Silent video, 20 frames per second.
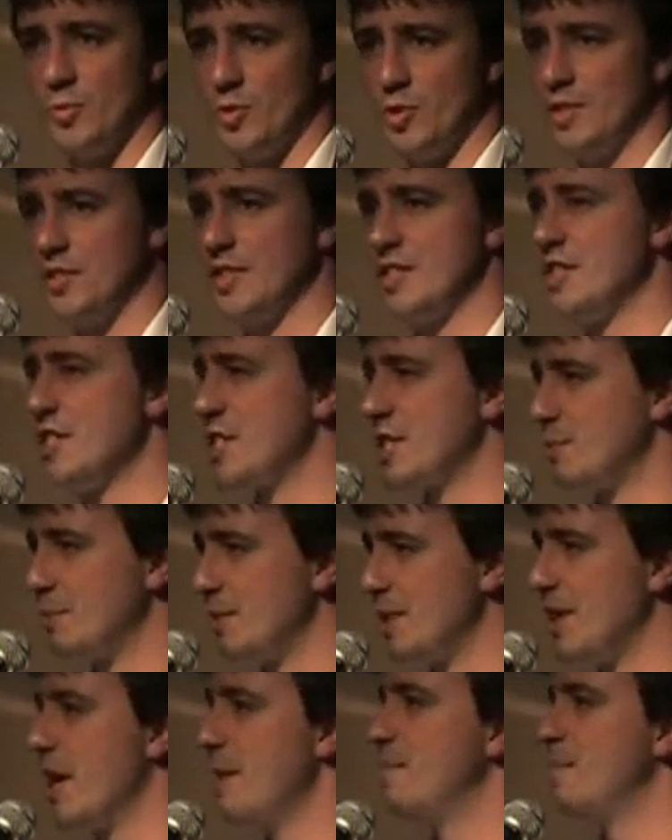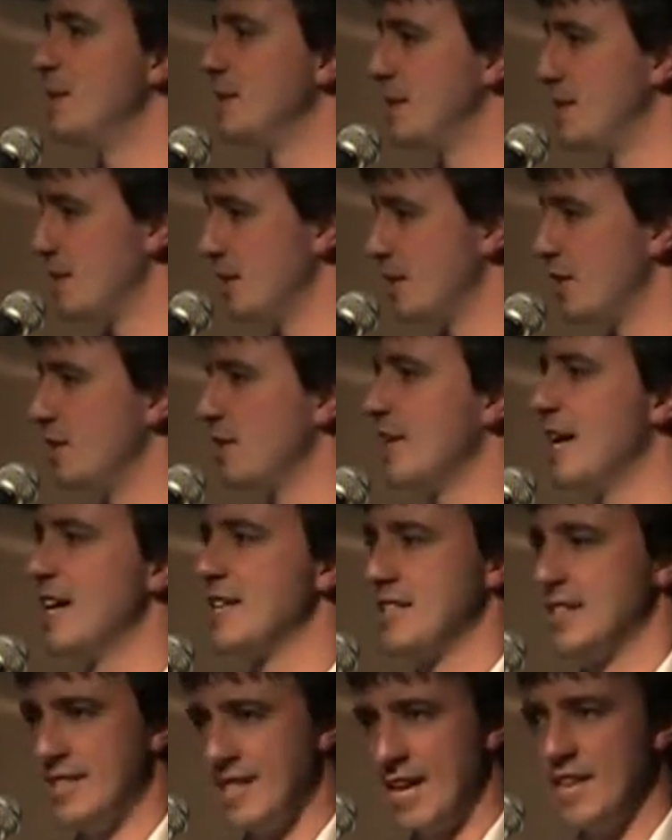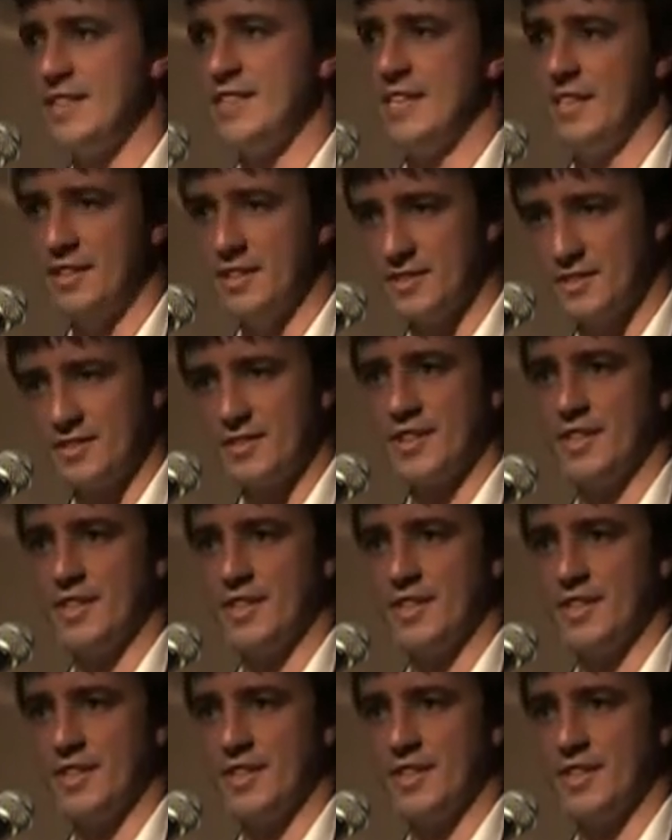world has been split up into good guys and Death Eaters,